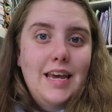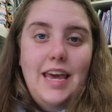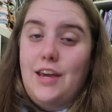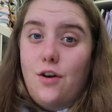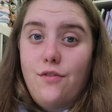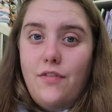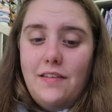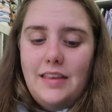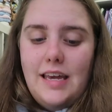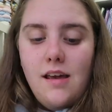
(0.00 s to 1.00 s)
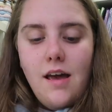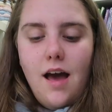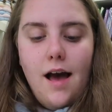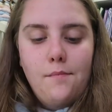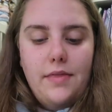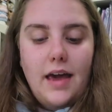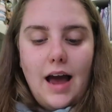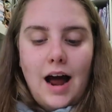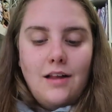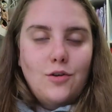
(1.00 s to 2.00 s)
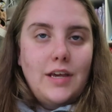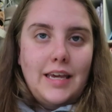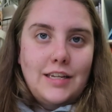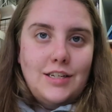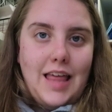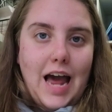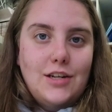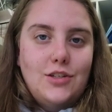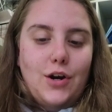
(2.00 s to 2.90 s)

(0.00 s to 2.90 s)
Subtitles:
eco-friendly, but they are looking into that.